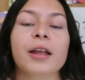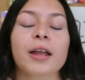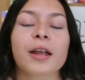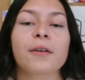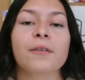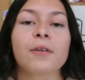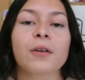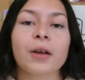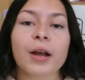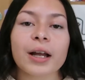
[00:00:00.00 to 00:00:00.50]

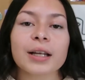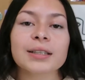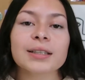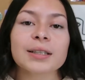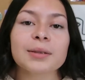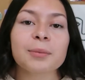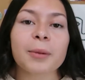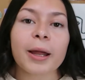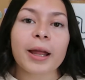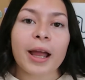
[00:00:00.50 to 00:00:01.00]
If you guys
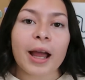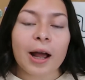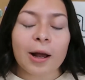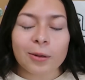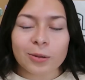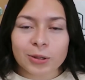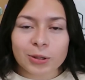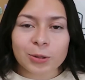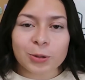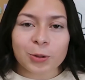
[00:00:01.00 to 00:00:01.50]
seen my
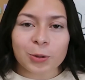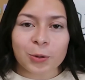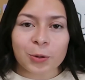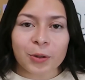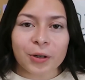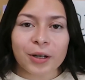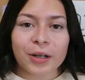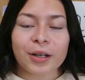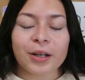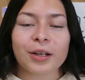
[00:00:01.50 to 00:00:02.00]
house
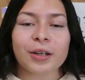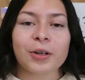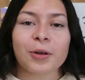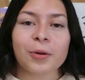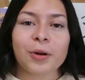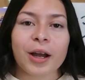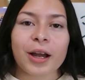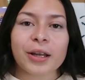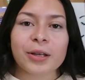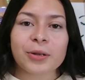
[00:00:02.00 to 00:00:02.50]
tour,
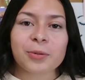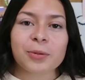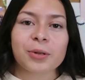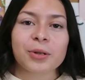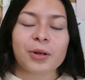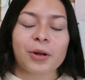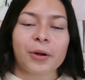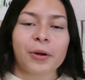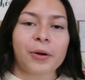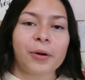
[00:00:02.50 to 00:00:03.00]
you guys would
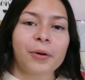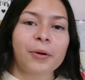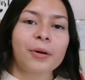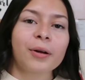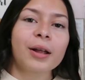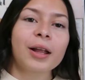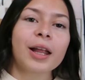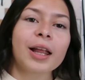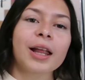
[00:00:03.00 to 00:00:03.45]
know